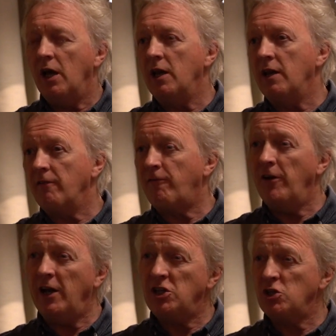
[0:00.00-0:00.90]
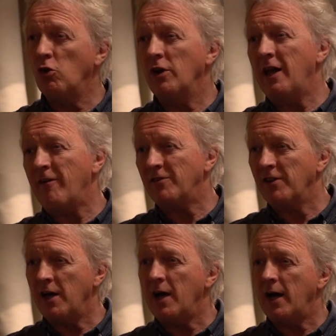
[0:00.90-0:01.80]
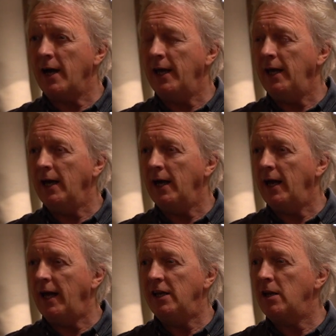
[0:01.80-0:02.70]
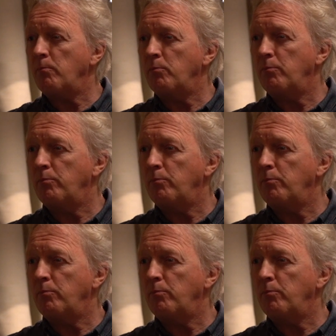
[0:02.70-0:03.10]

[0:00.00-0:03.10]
And fairly shortly after that I ended up